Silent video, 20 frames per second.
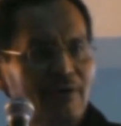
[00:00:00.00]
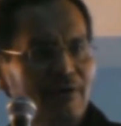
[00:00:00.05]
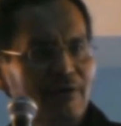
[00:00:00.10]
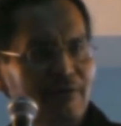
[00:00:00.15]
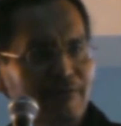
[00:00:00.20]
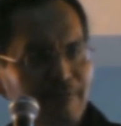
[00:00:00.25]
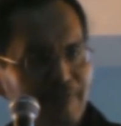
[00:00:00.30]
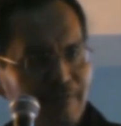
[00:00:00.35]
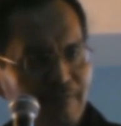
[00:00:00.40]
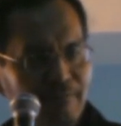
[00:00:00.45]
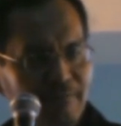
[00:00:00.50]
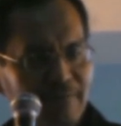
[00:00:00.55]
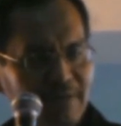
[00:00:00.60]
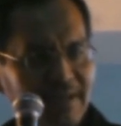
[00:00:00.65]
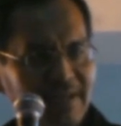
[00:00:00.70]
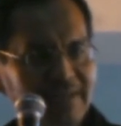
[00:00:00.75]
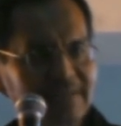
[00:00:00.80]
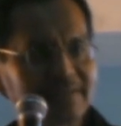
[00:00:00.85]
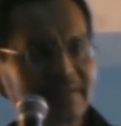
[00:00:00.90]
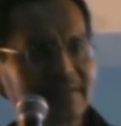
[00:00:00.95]
of
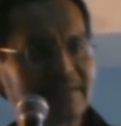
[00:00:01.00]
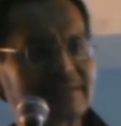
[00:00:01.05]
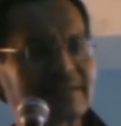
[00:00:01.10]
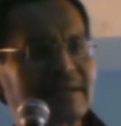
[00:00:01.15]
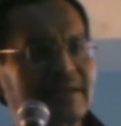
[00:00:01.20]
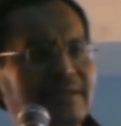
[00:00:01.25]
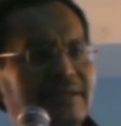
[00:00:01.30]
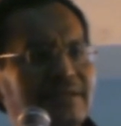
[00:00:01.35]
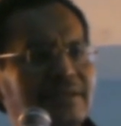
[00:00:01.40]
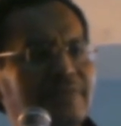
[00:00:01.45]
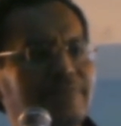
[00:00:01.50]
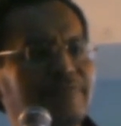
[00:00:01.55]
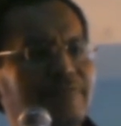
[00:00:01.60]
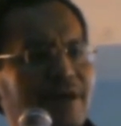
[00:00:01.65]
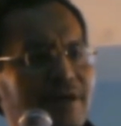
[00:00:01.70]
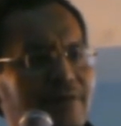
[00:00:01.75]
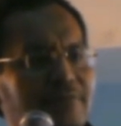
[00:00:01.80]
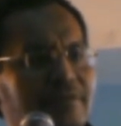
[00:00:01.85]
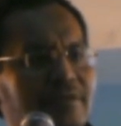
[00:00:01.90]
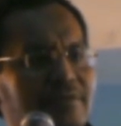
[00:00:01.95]
Malaysia suddenly
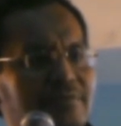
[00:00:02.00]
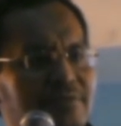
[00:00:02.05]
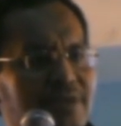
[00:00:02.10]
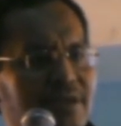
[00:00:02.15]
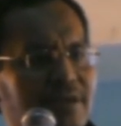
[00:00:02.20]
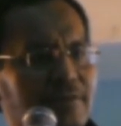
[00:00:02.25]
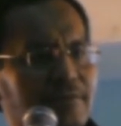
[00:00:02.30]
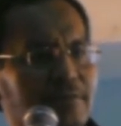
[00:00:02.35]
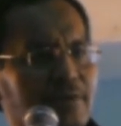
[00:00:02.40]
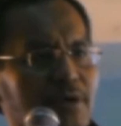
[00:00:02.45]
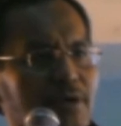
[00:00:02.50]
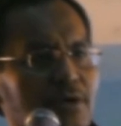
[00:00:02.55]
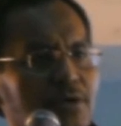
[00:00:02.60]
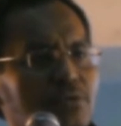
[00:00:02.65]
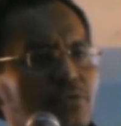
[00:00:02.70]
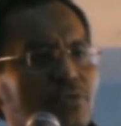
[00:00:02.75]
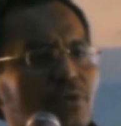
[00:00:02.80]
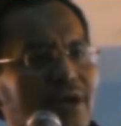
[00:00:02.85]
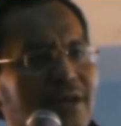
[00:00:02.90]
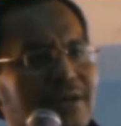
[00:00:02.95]
found themselves
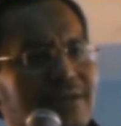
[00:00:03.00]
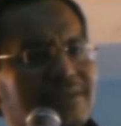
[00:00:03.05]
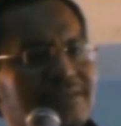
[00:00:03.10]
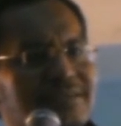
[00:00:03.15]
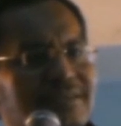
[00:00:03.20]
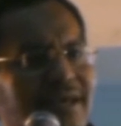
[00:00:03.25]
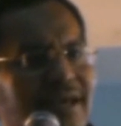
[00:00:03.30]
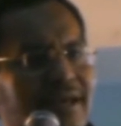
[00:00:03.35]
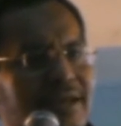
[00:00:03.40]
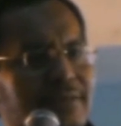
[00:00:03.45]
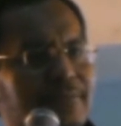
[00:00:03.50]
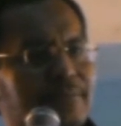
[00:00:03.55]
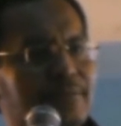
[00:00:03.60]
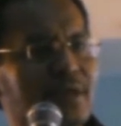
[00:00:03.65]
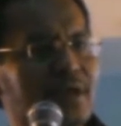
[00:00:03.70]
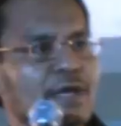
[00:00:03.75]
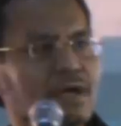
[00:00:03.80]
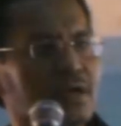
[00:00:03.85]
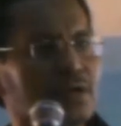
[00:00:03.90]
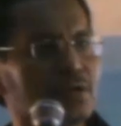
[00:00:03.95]
to understand
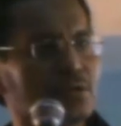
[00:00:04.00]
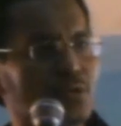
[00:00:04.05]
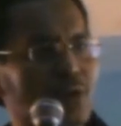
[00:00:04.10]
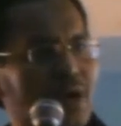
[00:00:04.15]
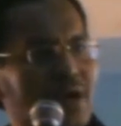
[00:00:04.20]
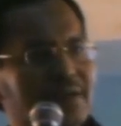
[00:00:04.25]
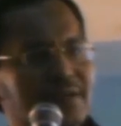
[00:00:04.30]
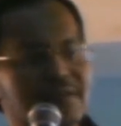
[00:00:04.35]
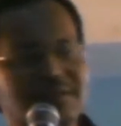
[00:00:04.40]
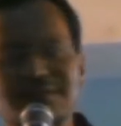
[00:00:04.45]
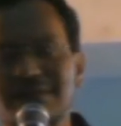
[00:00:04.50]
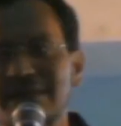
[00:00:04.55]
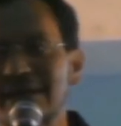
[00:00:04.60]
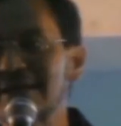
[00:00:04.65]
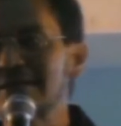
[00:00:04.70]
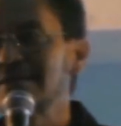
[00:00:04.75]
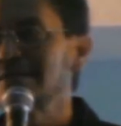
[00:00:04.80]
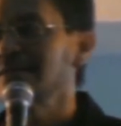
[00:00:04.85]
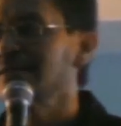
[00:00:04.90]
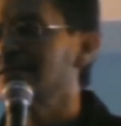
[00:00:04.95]

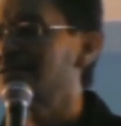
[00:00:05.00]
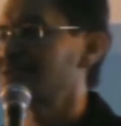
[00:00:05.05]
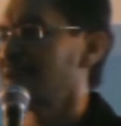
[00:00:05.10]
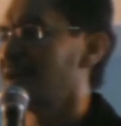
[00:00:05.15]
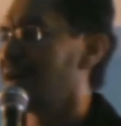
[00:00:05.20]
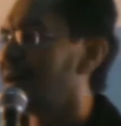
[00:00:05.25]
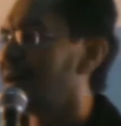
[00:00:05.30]
each